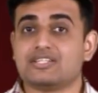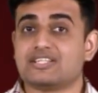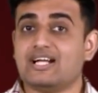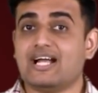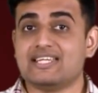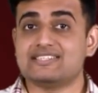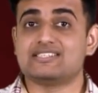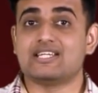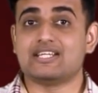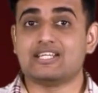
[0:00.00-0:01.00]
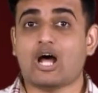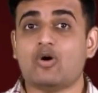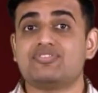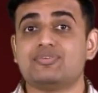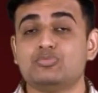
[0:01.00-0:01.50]
Guys,
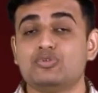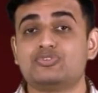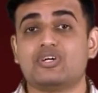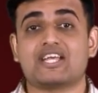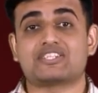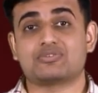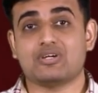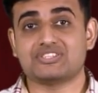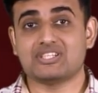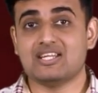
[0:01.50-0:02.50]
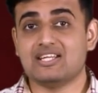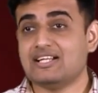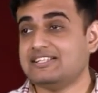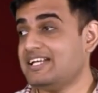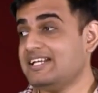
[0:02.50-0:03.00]
now if you move to our next question,
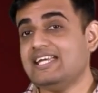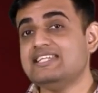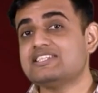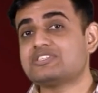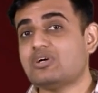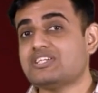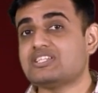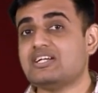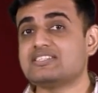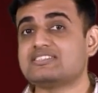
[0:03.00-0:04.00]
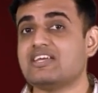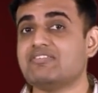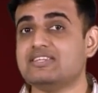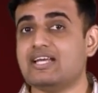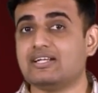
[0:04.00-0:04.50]
then in this question it is
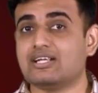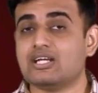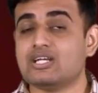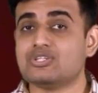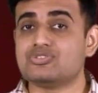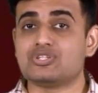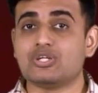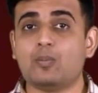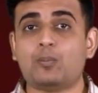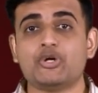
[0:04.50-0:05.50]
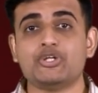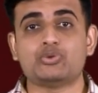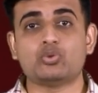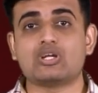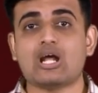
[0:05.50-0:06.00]
given that
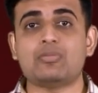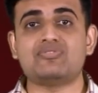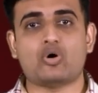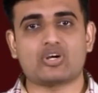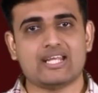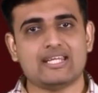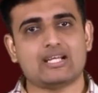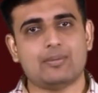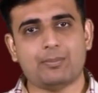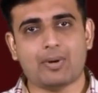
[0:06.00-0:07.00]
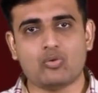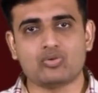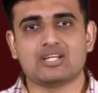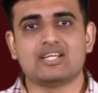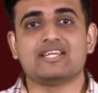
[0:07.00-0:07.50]
0.2 gram of organic
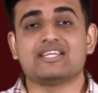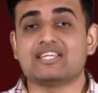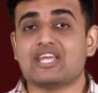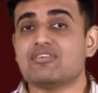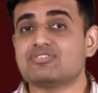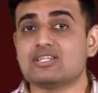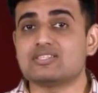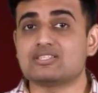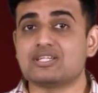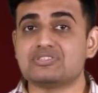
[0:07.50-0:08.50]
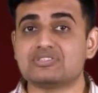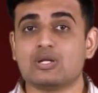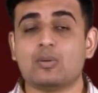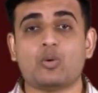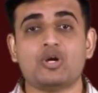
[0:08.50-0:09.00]
compound gives us
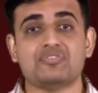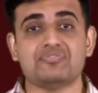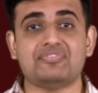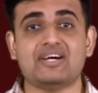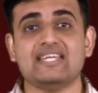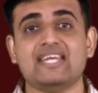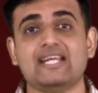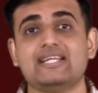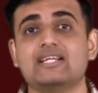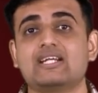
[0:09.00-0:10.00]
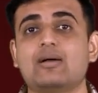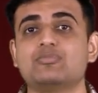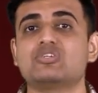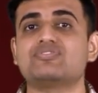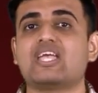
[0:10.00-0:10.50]
0.188
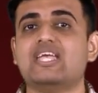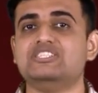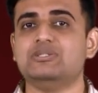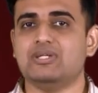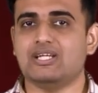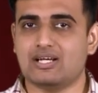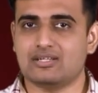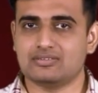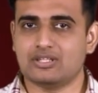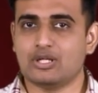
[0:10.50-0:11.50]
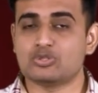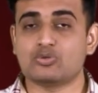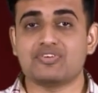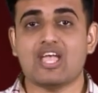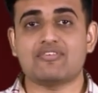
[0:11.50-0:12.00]
grams of AgBr.
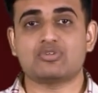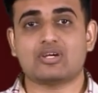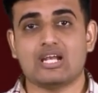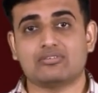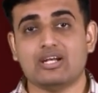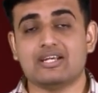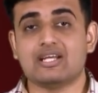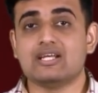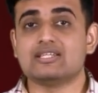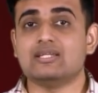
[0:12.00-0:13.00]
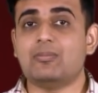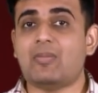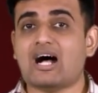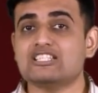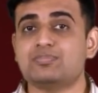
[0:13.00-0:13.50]
So we have to calculate the
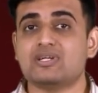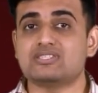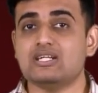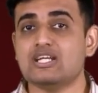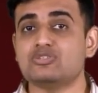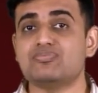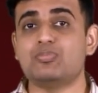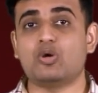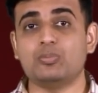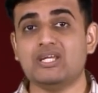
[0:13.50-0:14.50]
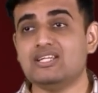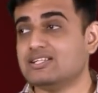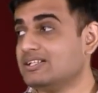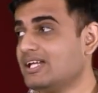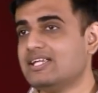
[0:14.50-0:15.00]
mass percentage of bromine
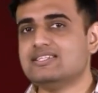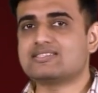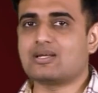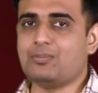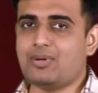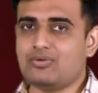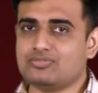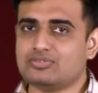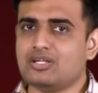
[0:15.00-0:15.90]
in this compound.